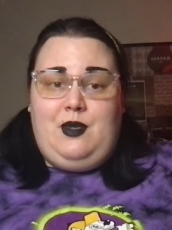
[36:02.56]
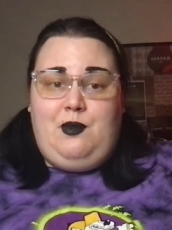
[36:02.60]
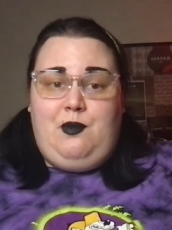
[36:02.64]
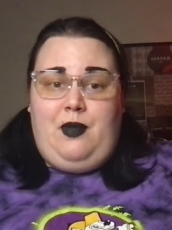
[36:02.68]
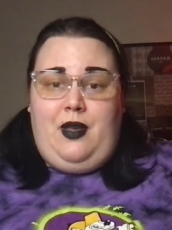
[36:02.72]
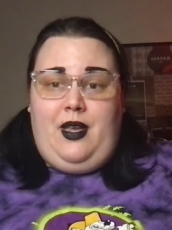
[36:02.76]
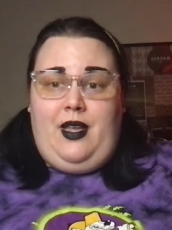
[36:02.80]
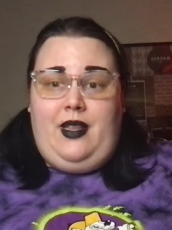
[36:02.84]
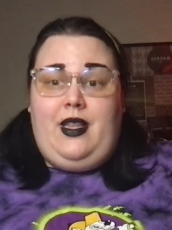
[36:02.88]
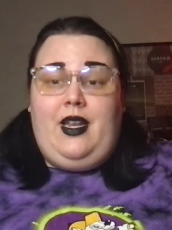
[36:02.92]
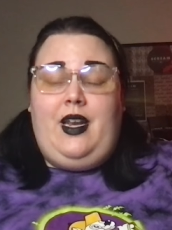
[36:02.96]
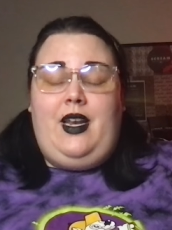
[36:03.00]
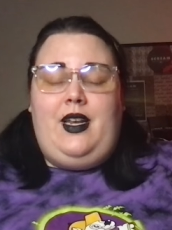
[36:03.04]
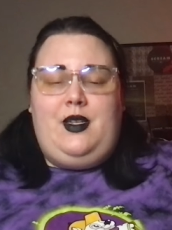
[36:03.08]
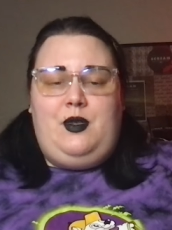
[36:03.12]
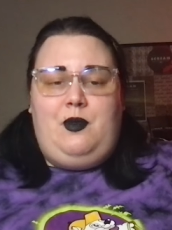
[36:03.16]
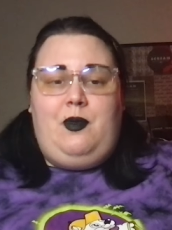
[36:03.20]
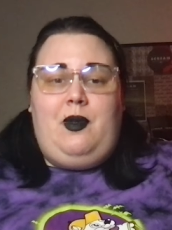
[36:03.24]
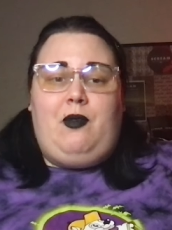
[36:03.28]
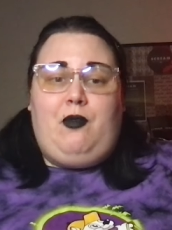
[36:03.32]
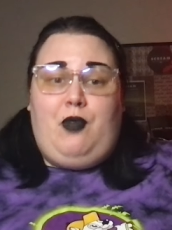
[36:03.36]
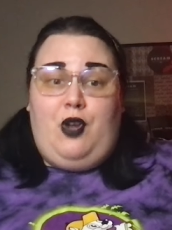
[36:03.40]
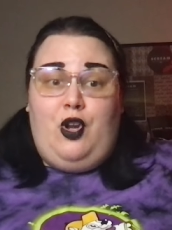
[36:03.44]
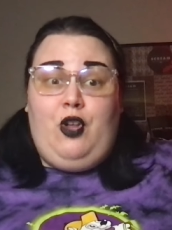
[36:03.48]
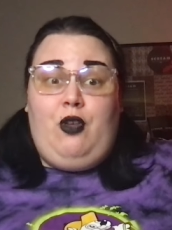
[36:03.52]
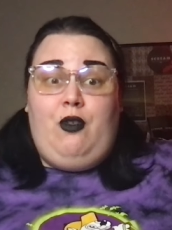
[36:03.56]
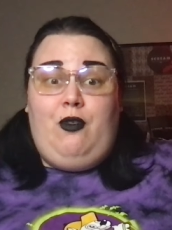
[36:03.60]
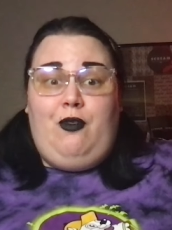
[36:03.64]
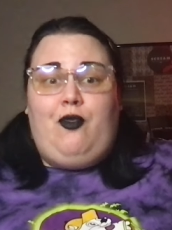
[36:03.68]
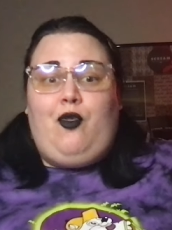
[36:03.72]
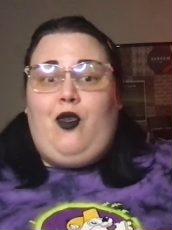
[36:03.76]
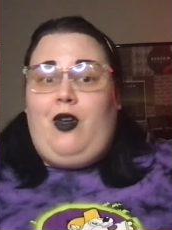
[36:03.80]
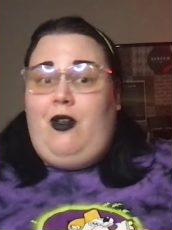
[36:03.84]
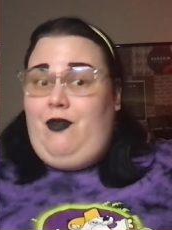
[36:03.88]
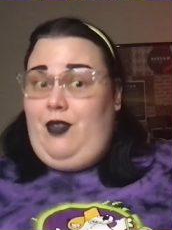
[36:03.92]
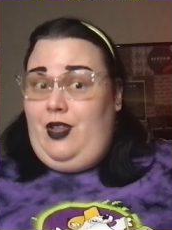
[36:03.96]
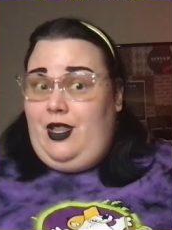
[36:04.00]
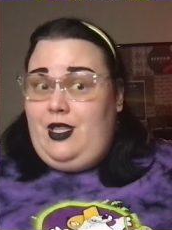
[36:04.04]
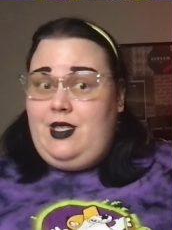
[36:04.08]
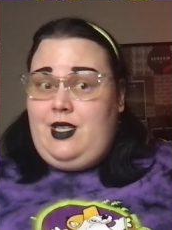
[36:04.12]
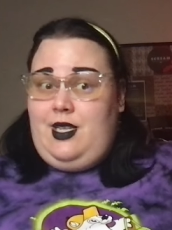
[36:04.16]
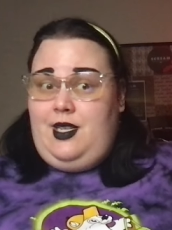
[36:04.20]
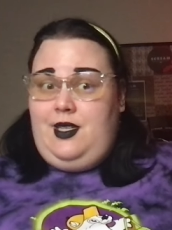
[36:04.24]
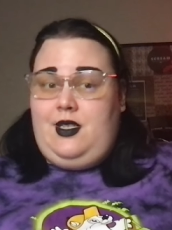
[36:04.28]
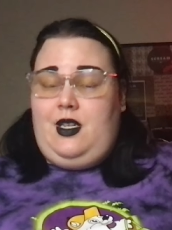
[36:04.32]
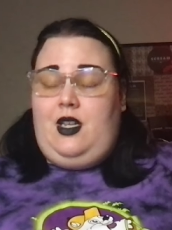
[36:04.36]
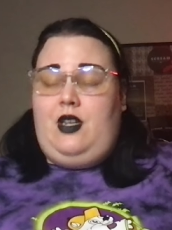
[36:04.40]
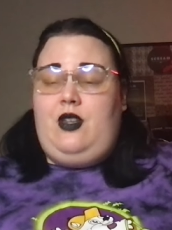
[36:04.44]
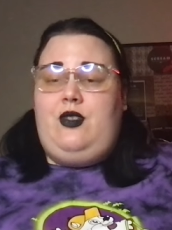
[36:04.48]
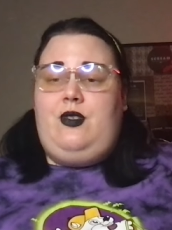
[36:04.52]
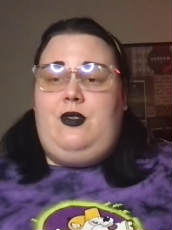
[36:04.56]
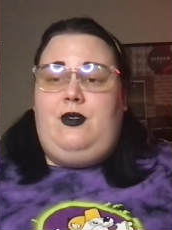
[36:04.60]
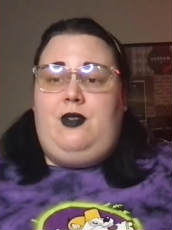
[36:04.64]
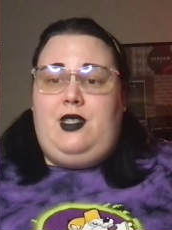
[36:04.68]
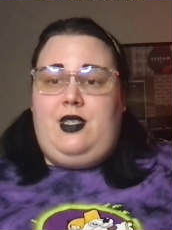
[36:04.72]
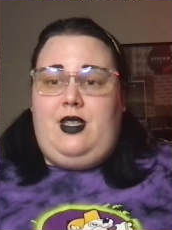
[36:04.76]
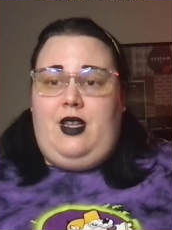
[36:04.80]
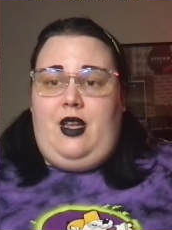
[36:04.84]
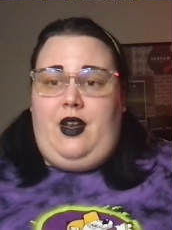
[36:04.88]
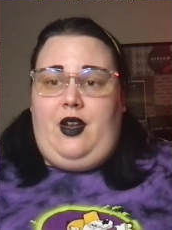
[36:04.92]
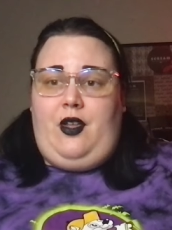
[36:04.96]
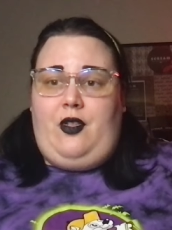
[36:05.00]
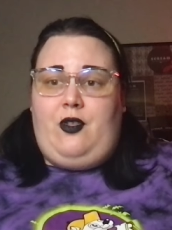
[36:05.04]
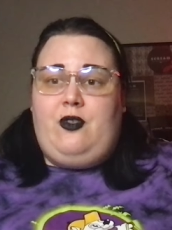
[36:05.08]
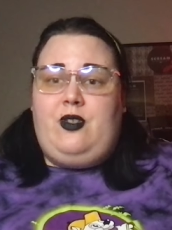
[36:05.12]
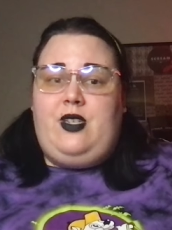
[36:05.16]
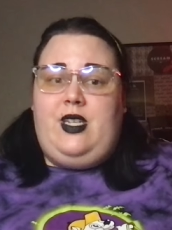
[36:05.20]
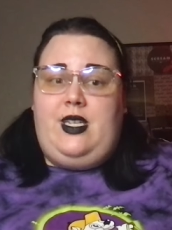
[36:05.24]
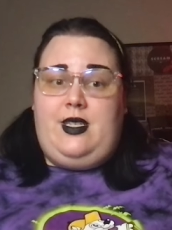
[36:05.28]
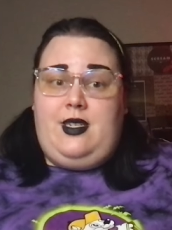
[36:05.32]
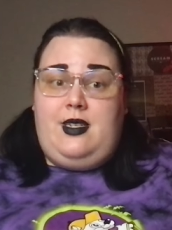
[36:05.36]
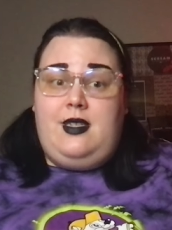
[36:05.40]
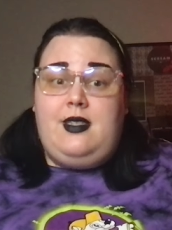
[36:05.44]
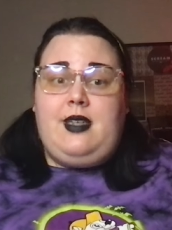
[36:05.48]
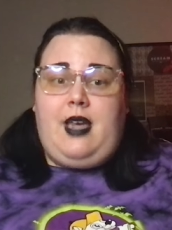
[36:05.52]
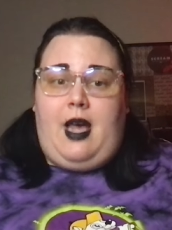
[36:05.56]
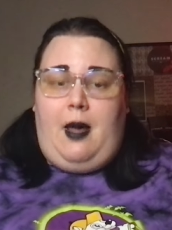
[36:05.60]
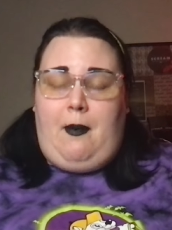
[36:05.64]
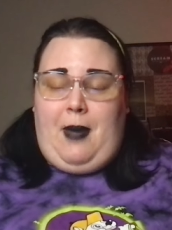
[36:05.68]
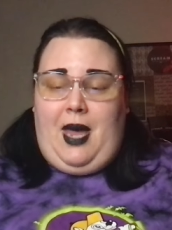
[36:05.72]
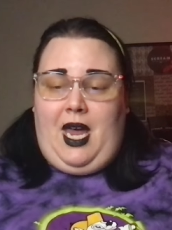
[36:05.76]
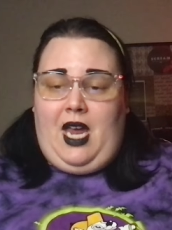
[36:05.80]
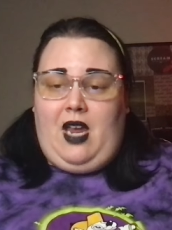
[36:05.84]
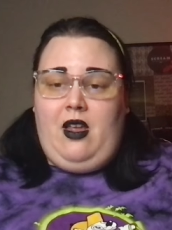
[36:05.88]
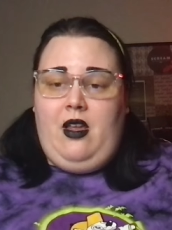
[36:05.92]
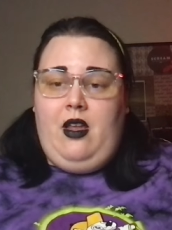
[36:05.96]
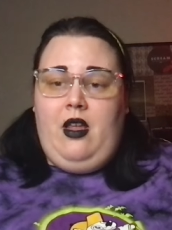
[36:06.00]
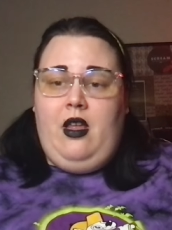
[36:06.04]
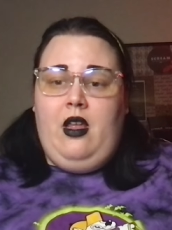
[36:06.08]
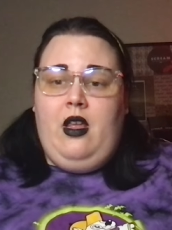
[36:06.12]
been renewed for a fifth season, so another season is coming.